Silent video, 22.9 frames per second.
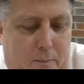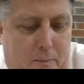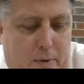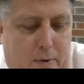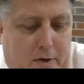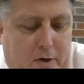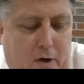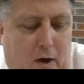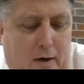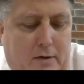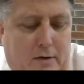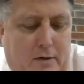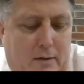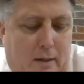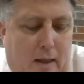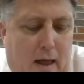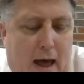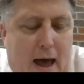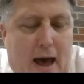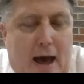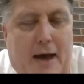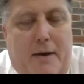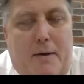we talked a
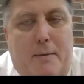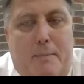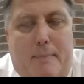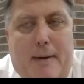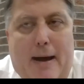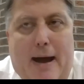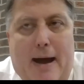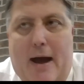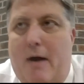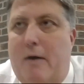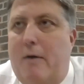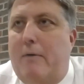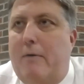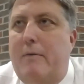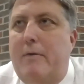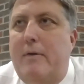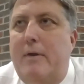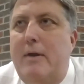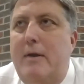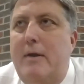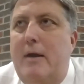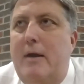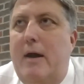lot about
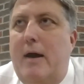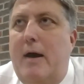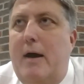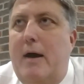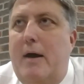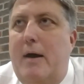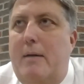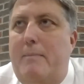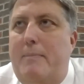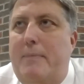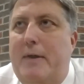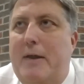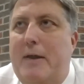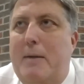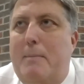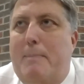the